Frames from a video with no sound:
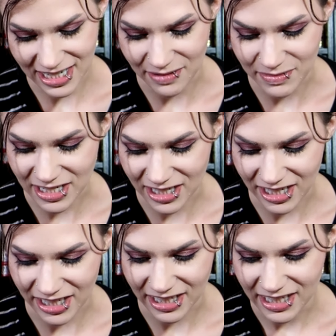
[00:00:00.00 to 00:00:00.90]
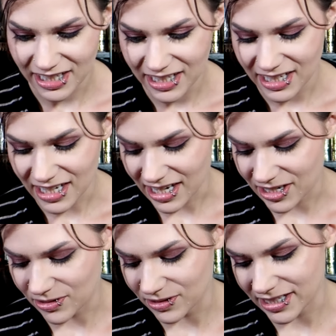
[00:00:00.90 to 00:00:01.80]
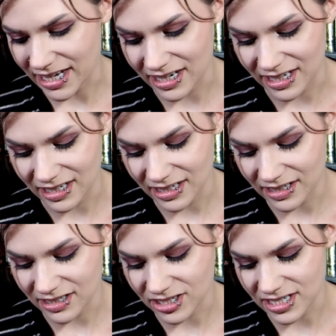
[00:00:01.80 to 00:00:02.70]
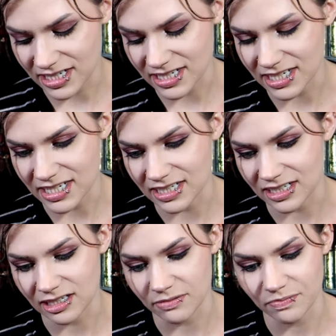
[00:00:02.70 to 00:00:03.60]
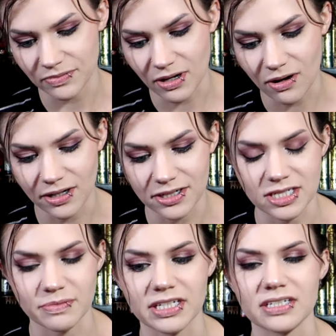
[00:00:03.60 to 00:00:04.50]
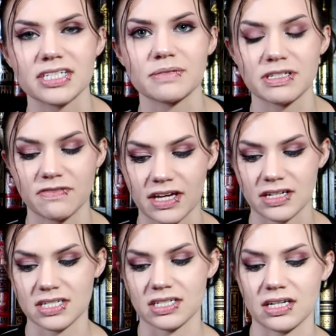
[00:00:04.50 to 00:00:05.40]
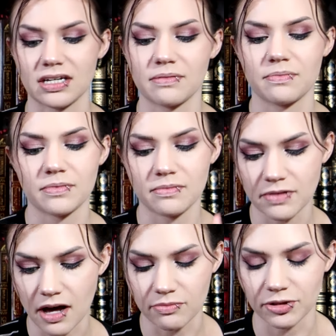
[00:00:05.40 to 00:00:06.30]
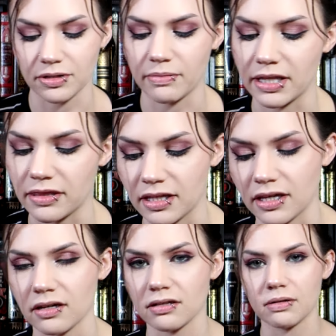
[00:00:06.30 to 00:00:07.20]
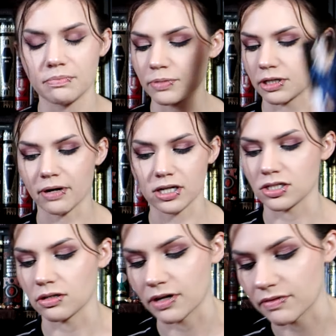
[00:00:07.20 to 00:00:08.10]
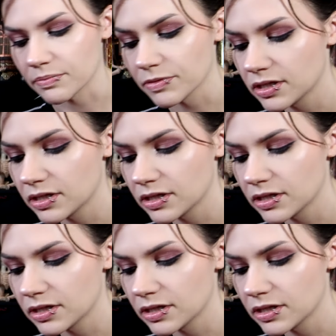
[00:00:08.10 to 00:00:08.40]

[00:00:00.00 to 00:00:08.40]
I'm sorry. I don't get it. It just doesn't seem horror to me. It seems fantasy. Not really my thing. Bookmark, sure, whatever.